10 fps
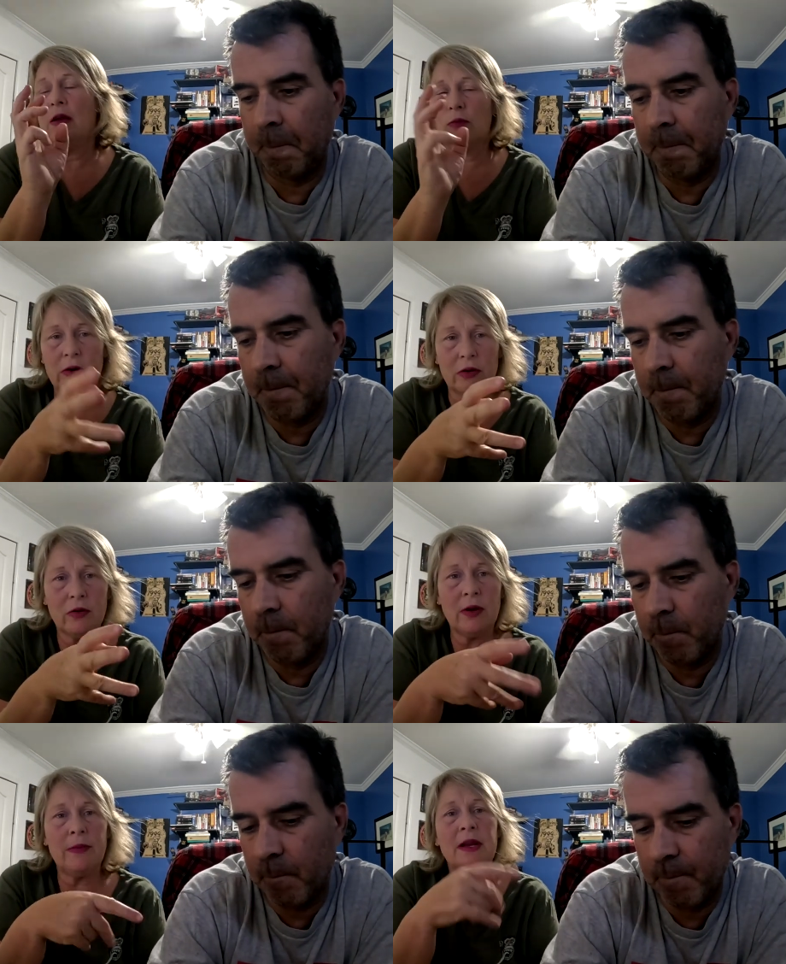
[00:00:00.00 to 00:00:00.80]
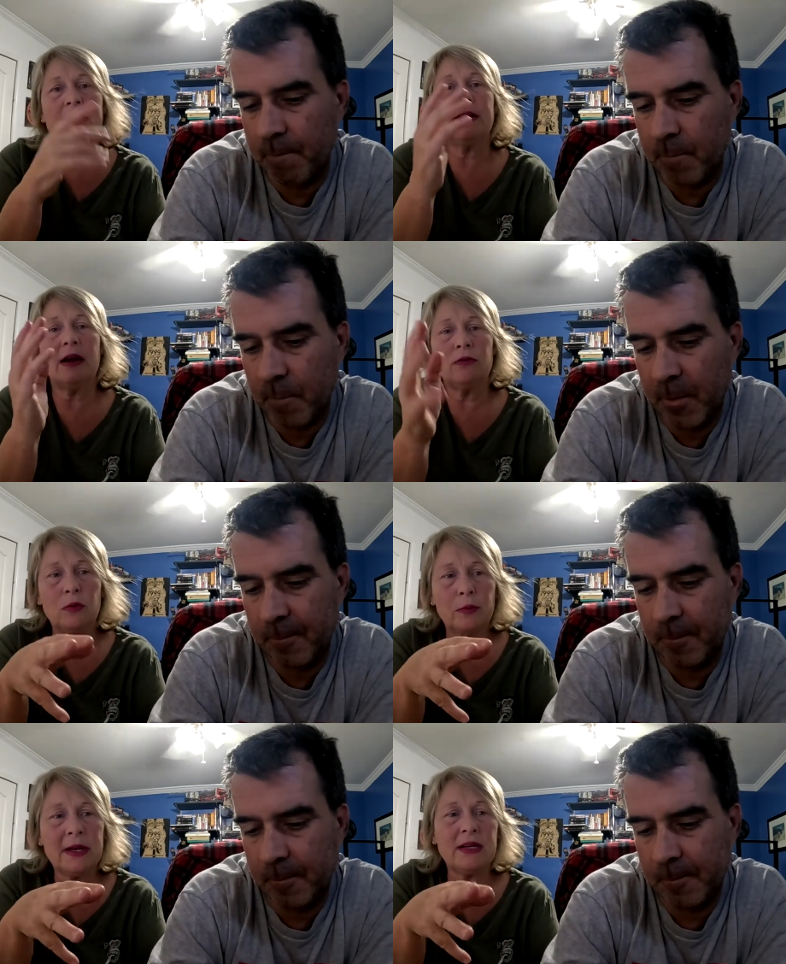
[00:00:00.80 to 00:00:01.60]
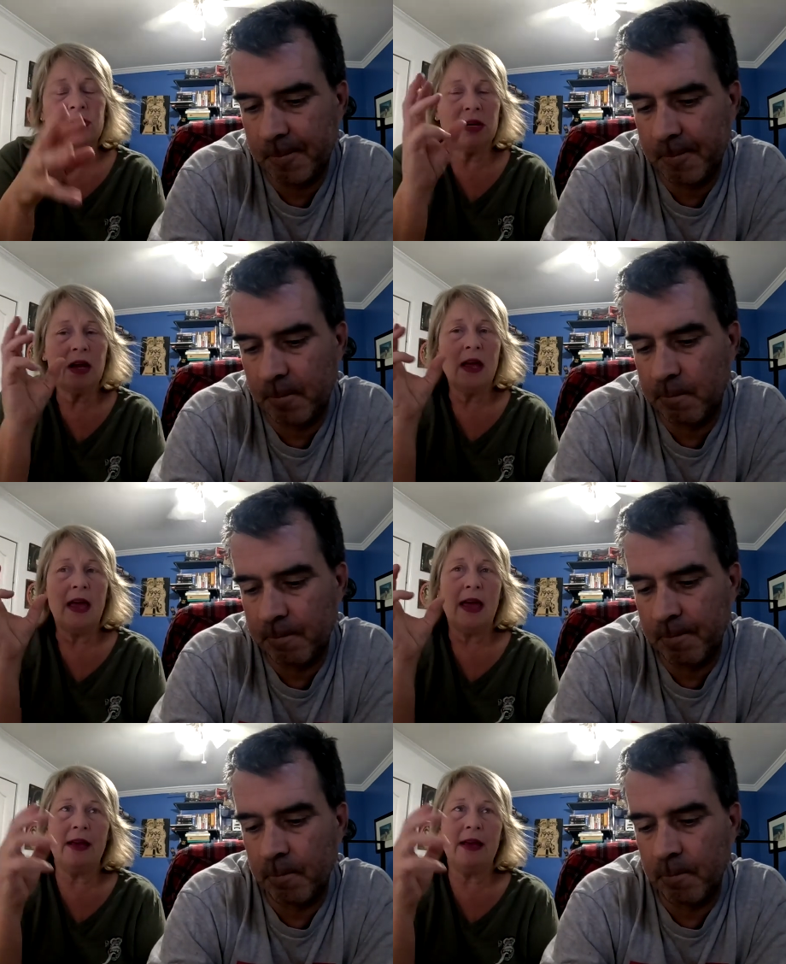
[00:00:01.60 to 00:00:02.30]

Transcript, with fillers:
Speaker 1: and Royal Caribbean and now Norwegian.